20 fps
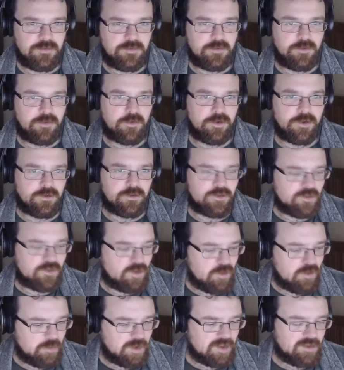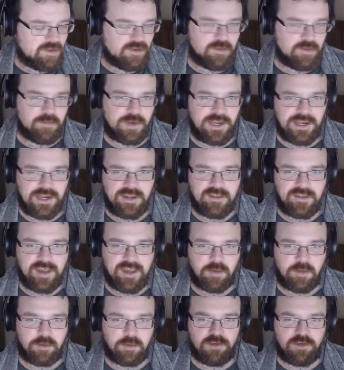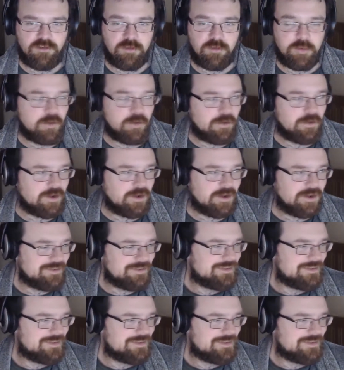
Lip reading: Or you're just hoping to completely table your opponent.